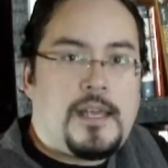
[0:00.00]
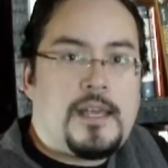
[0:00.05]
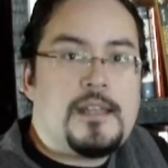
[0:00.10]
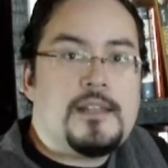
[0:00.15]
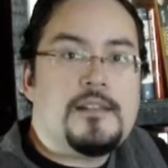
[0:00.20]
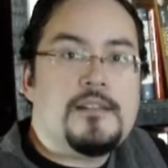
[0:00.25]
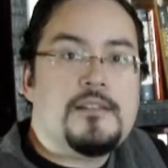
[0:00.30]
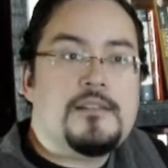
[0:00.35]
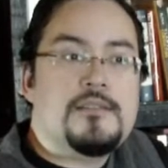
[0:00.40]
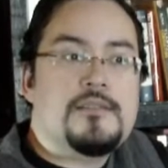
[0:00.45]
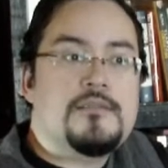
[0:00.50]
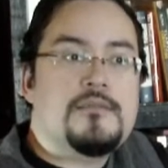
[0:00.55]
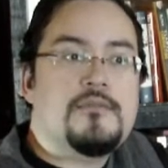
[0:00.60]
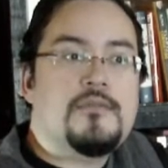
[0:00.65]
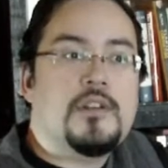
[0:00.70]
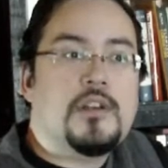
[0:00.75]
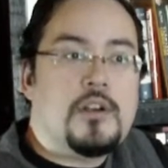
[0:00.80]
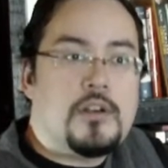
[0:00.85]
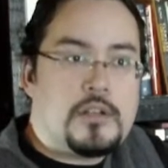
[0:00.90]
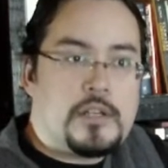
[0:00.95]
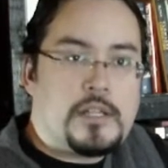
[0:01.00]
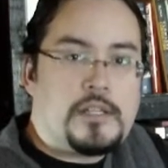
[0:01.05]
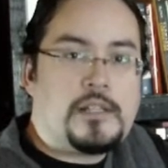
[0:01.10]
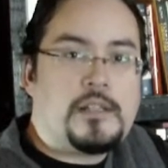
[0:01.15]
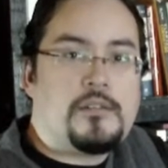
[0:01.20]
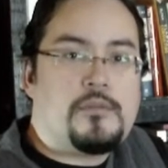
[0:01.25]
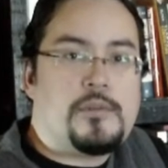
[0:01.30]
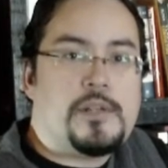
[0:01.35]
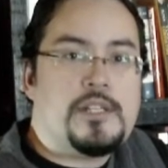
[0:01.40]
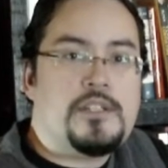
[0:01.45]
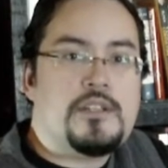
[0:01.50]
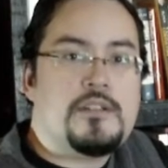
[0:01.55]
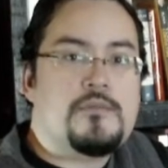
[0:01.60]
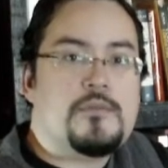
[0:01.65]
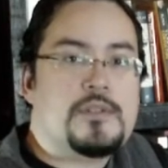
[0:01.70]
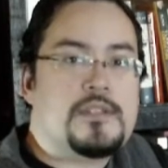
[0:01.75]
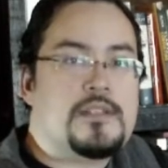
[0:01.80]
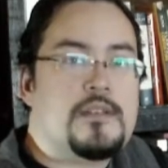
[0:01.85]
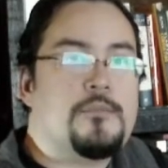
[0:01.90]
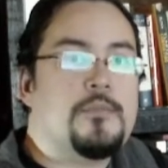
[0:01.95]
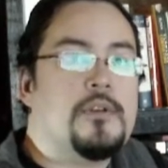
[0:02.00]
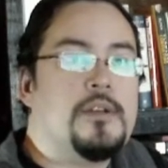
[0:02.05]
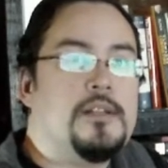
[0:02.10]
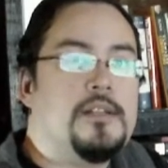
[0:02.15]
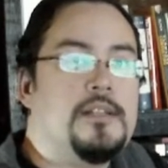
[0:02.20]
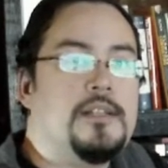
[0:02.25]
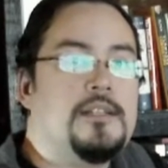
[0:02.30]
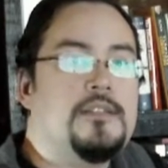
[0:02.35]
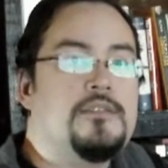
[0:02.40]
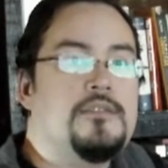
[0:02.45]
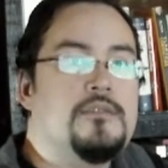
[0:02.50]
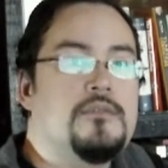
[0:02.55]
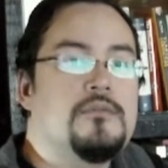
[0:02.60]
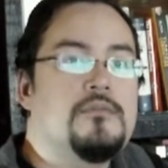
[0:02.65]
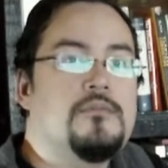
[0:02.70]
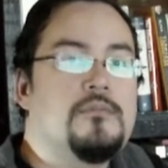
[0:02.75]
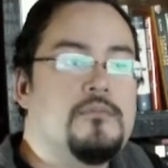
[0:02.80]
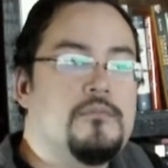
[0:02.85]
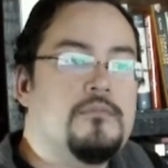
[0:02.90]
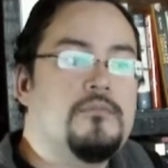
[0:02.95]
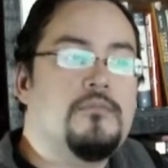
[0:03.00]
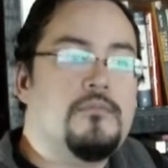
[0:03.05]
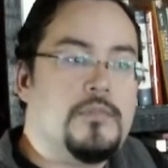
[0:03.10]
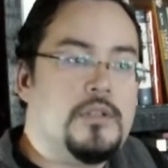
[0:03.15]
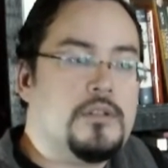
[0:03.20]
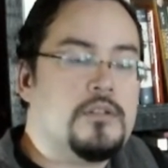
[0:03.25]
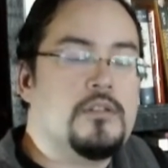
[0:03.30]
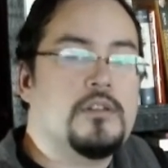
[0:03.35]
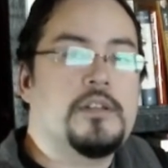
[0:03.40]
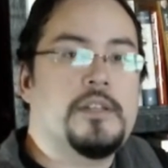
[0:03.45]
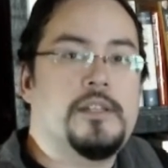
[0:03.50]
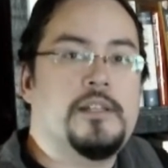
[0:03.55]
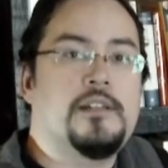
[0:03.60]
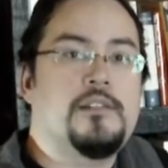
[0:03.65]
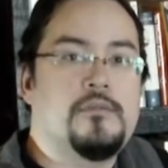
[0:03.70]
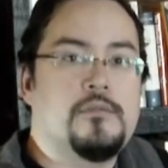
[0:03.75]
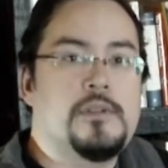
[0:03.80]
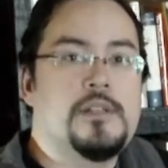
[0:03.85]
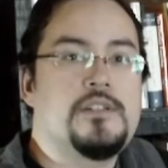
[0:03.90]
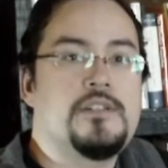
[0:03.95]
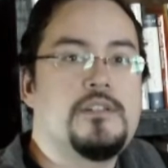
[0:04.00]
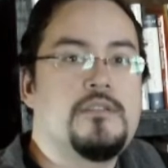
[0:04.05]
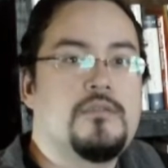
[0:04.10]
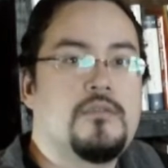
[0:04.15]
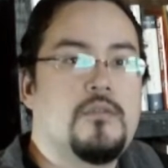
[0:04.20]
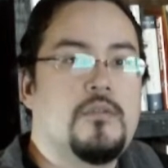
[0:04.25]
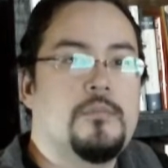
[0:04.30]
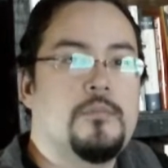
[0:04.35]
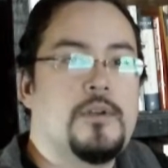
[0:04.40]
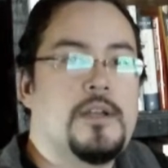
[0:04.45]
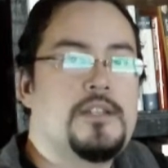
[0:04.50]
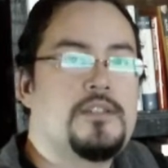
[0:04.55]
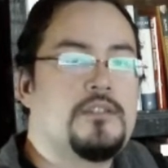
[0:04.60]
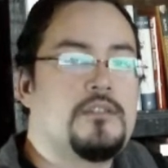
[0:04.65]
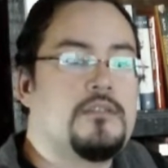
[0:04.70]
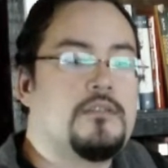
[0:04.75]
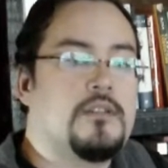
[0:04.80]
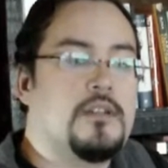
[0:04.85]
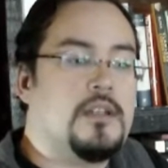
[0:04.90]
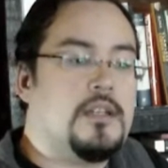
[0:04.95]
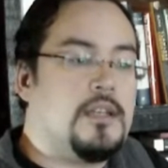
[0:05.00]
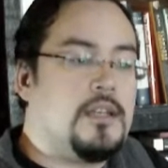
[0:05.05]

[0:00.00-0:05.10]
And the Cook Inlet region was separated into the Cook Inlet Region Corporation.